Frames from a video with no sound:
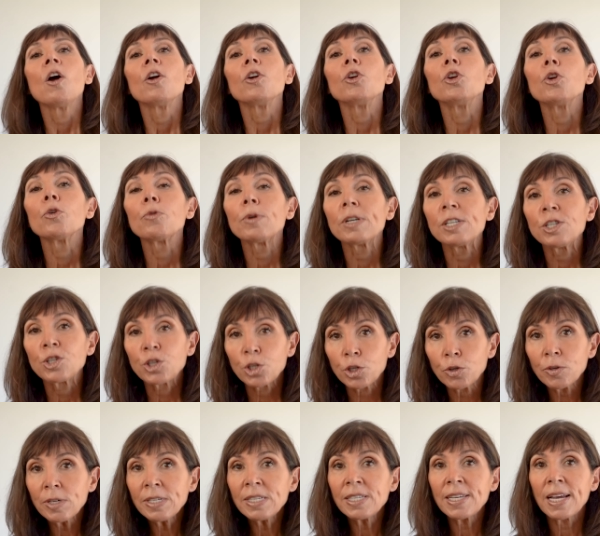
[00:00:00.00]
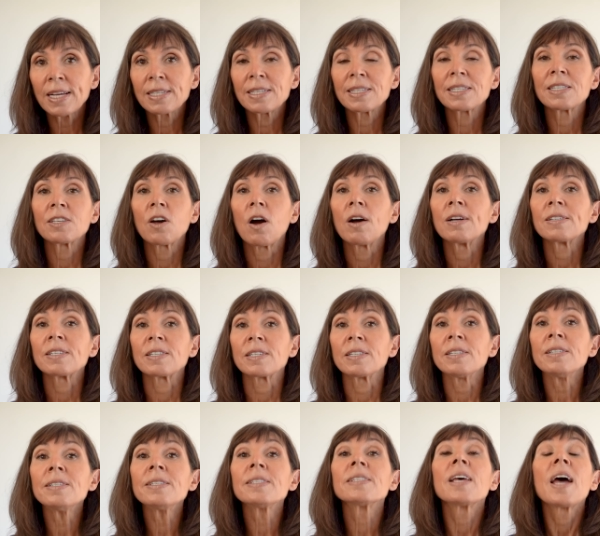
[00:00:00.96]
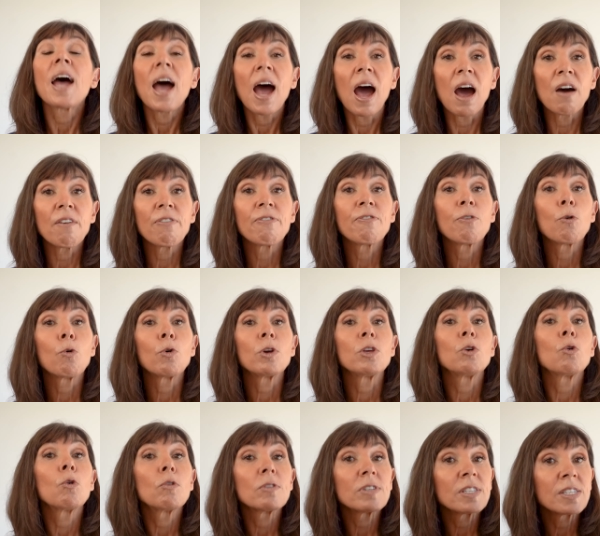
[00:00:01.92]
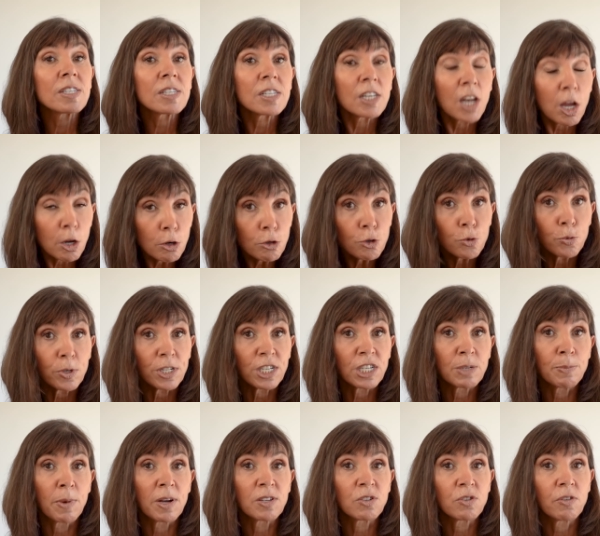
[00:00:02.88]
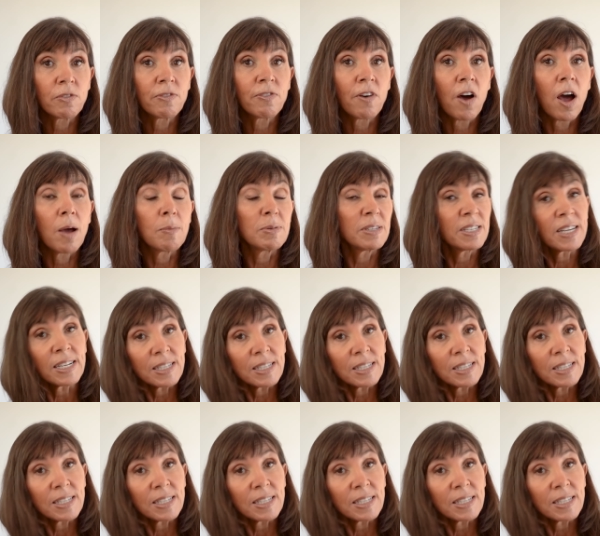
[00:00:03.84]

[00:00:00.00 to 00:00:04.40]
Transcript: Your endurance exercises are for your slow twitch muscle fibers.